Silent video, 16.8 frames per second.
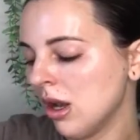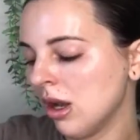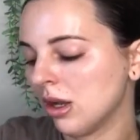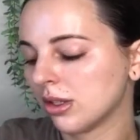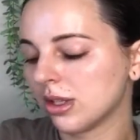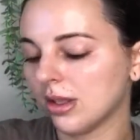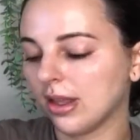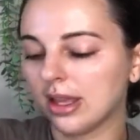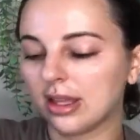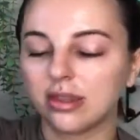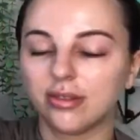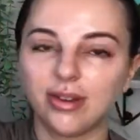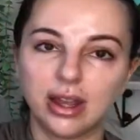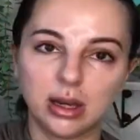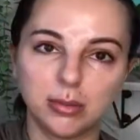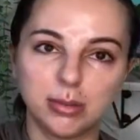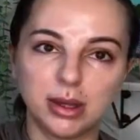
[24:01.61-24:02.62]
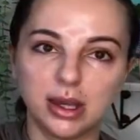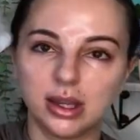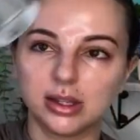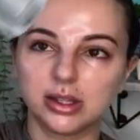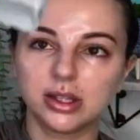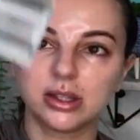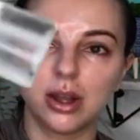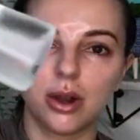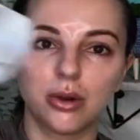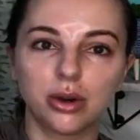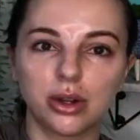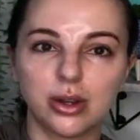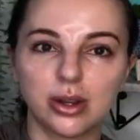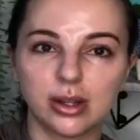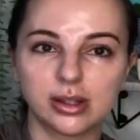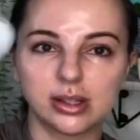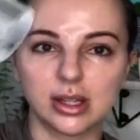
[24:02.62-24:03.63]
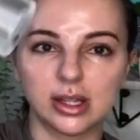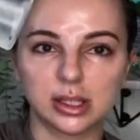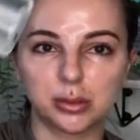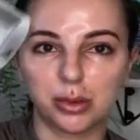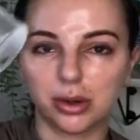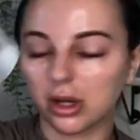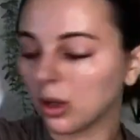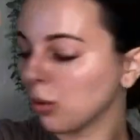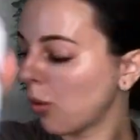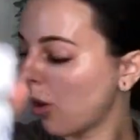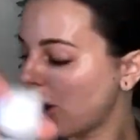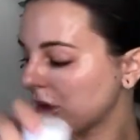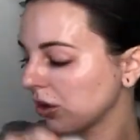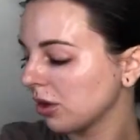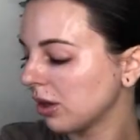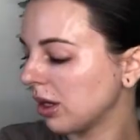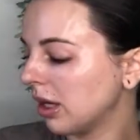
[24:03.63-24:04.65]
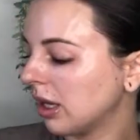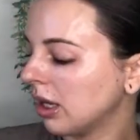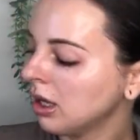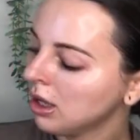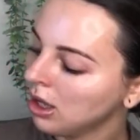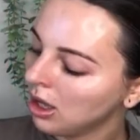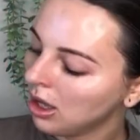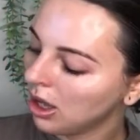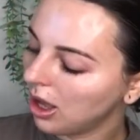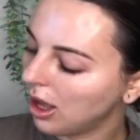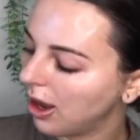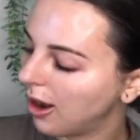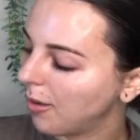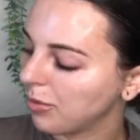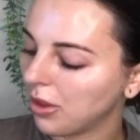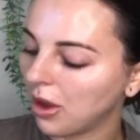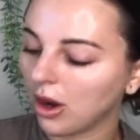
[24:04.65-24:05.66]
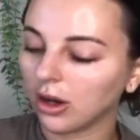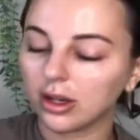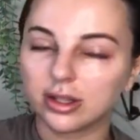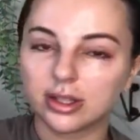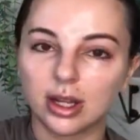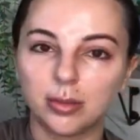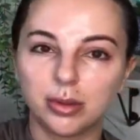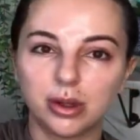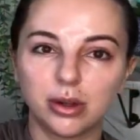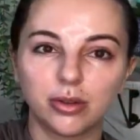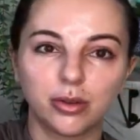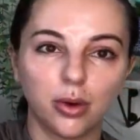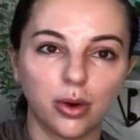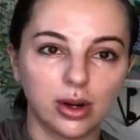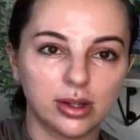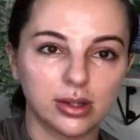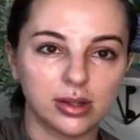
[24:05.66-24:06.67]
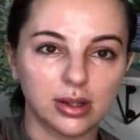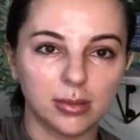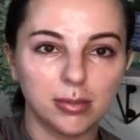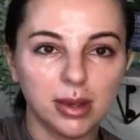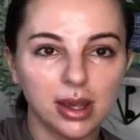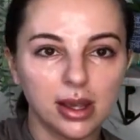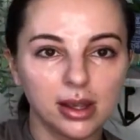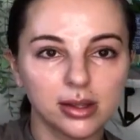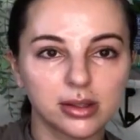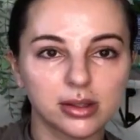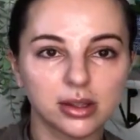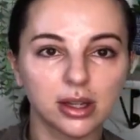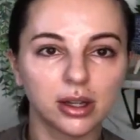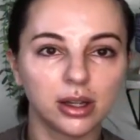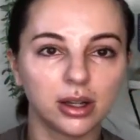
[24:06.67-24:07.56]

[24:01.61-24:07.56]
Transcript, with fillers: So like the Vita B toner, you can see it's pretty watery. Um, the RNW, of course, is a mist.